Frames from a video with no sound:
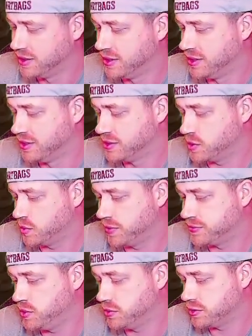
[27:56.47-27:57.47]
So we have
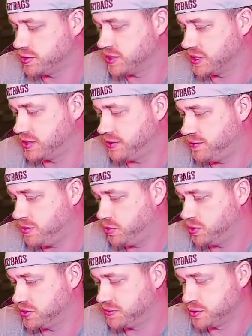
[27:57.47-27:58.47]
265
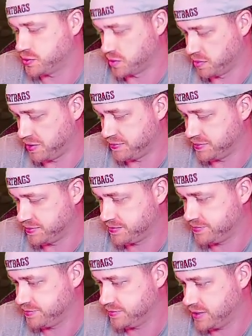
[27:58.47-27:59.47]
points for the Storm Raven,
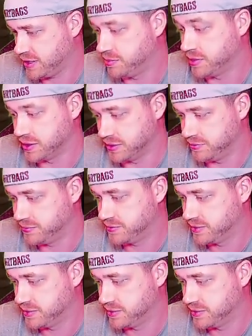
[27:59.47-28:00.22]
I believe.